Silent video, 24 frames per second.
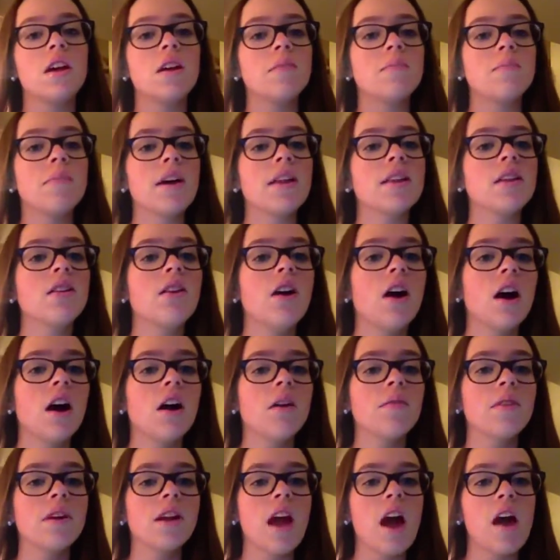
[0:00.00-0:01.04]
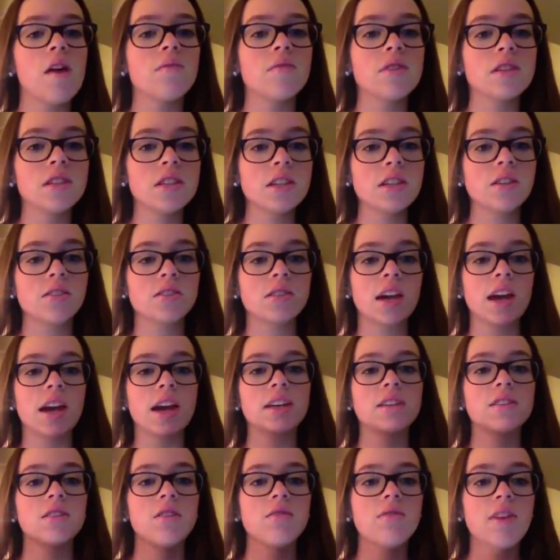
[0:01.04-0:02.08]
My little heart one every single
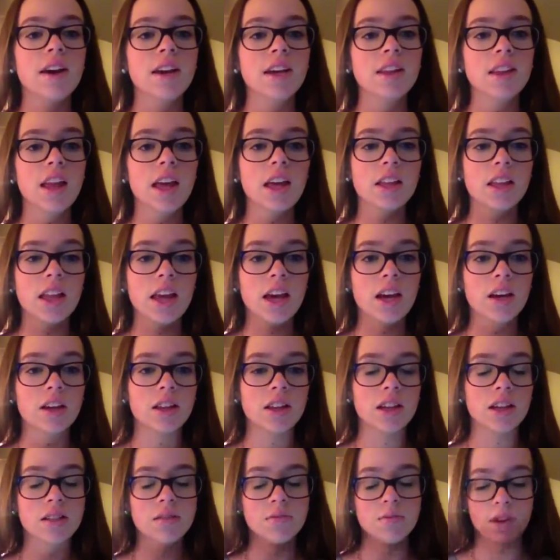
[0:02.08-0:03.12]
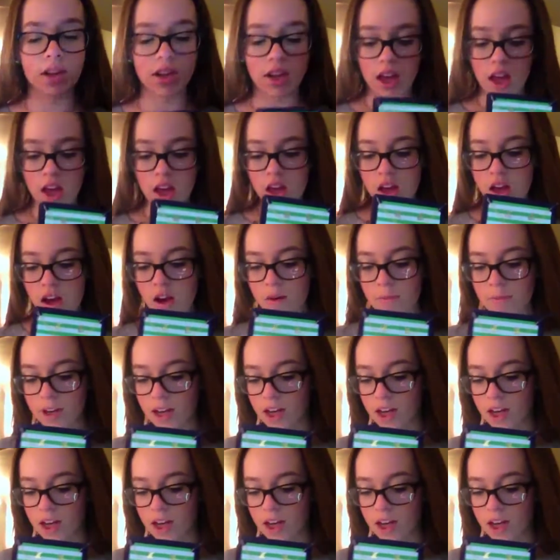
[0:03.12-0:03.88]
day. So if I can like layer this one, oh my